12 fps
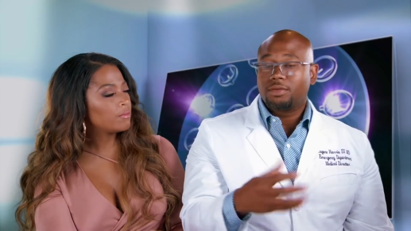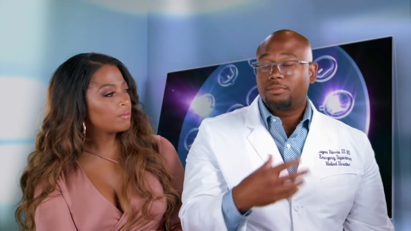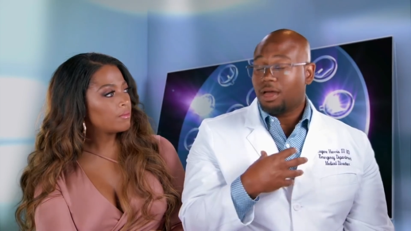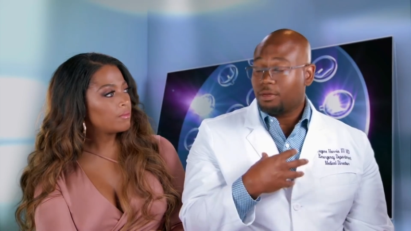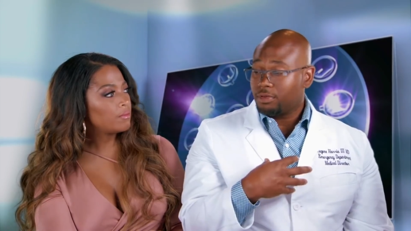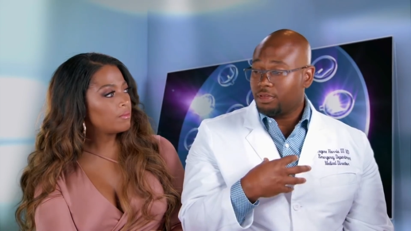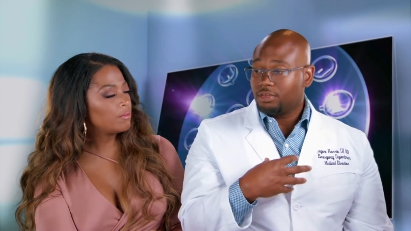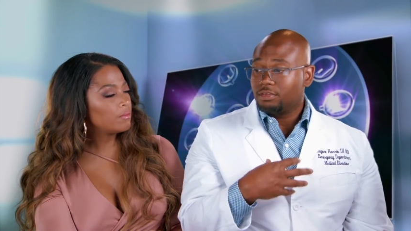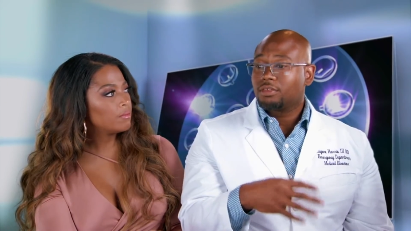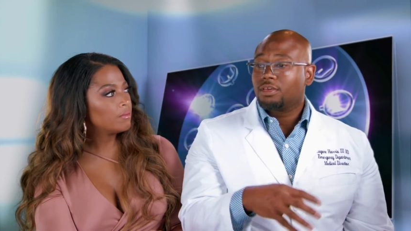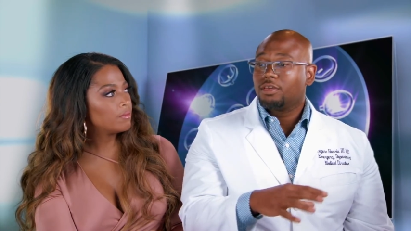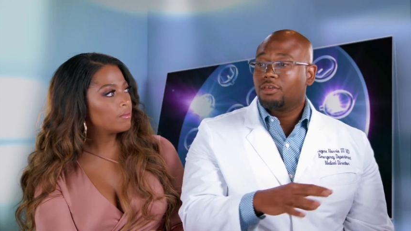Speaker 1: in my
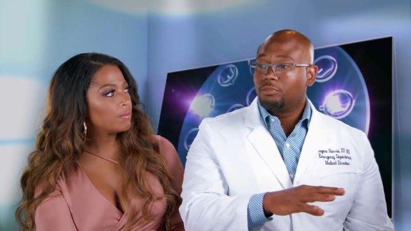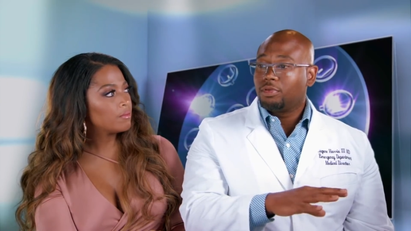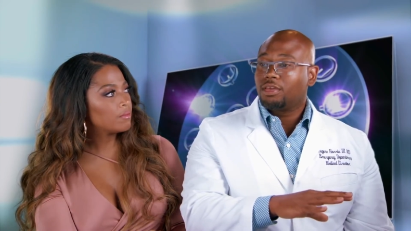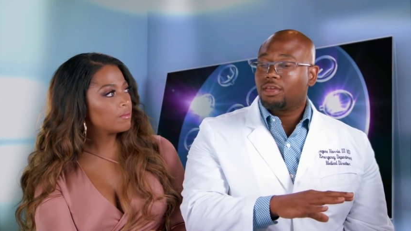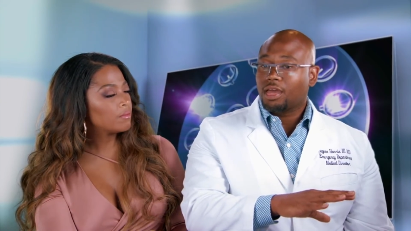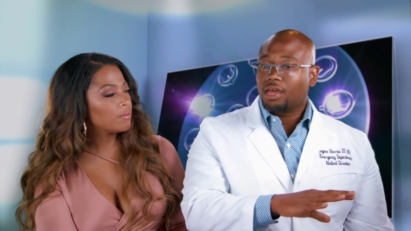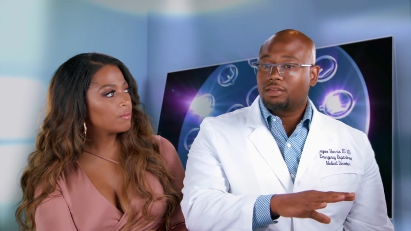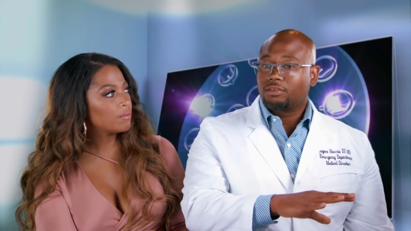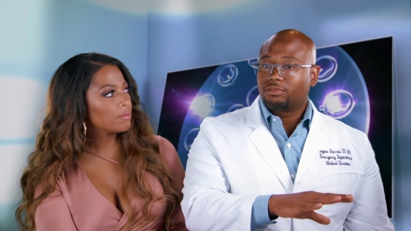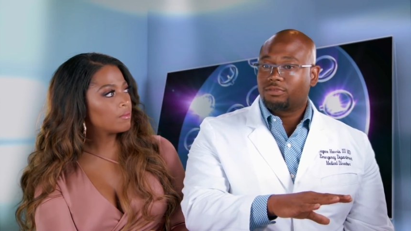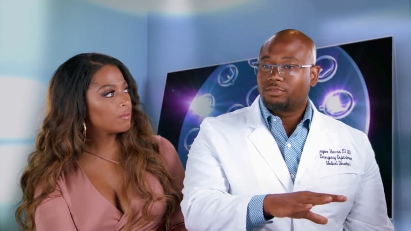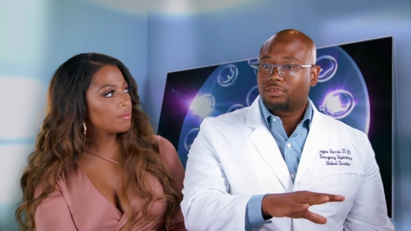opinion, being kind of